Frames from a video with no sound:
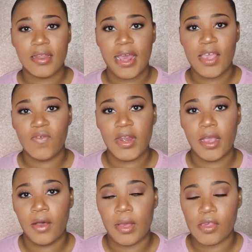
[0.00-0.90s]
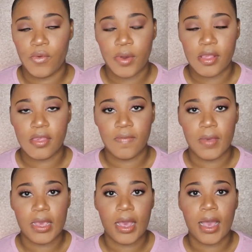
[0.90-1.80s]
Today's video is going to
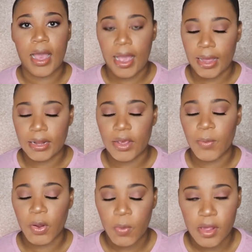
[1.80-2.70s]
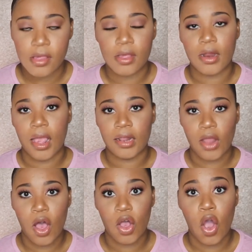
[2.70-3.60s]
be a highly requested and
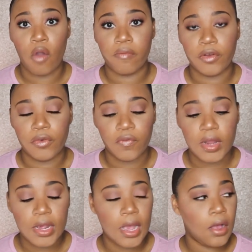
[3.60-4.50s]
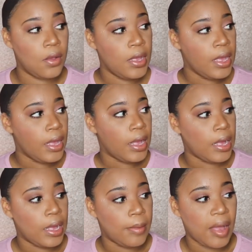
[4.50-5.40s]
long overdue video.
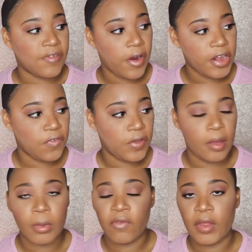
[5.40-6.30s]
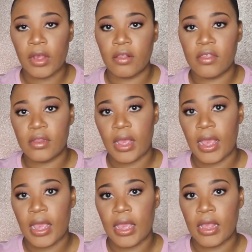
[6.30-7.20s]
I've already filmed a video
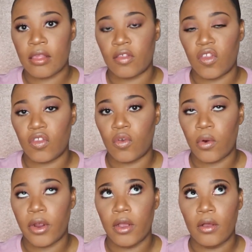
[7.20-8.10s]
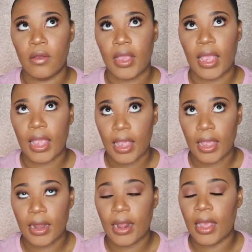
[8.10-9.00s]
today. It's a tutorial
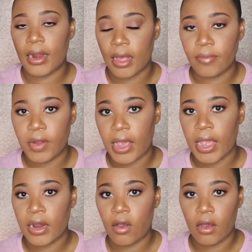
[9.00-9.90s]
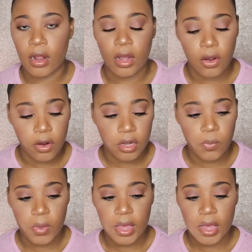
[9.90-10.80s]
and an update on a curly
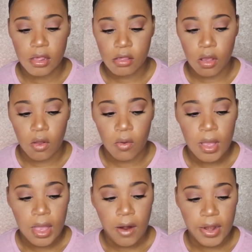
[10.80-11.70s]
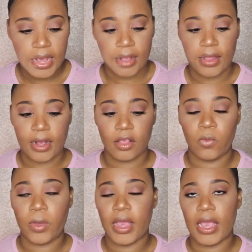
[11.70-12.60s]
wig, so I already got that out the
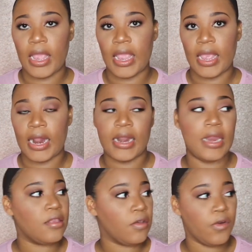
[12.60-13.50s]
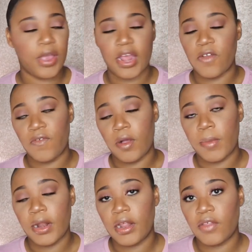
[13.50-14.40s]
way and I needed to go ahead and
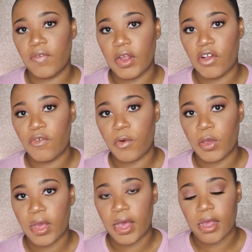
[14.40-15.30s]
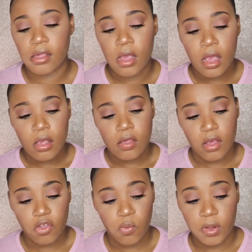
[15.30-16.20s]
film another video for you guys. So
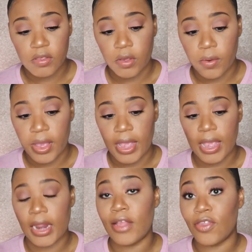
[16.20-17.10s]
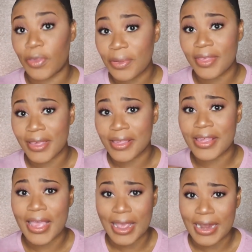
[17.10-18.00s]
I just wanted to go ahead and do
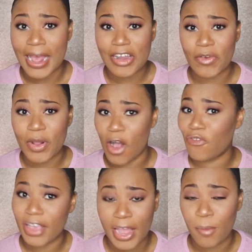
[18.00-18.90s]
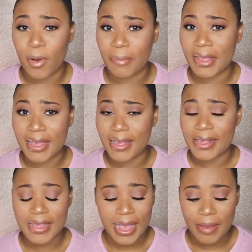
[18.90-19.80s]
this and not do it off of camera
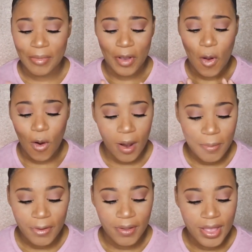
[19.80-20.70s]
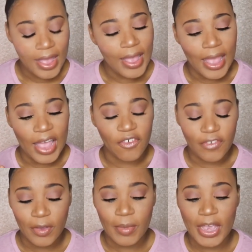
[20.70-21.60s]
because I'm horrible at
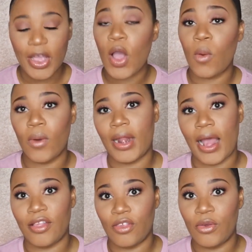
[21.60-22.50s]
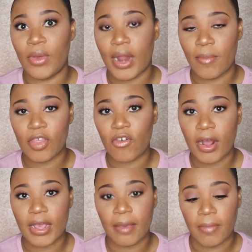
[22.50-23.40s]
filming what I do and I've been
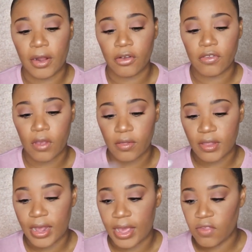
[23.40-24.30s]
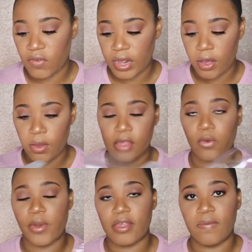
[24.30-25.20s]
trying to get better. So today's video is
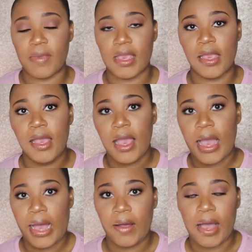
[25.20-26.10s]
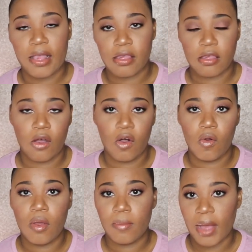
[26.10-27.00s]
going to be how I
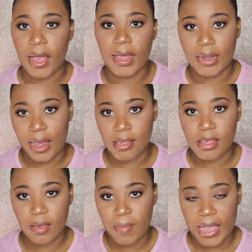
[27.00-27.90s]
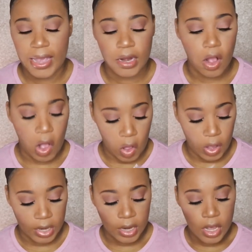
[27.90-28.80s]
sew my elastic band
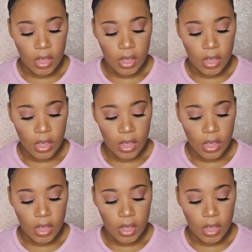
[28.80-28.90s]
on.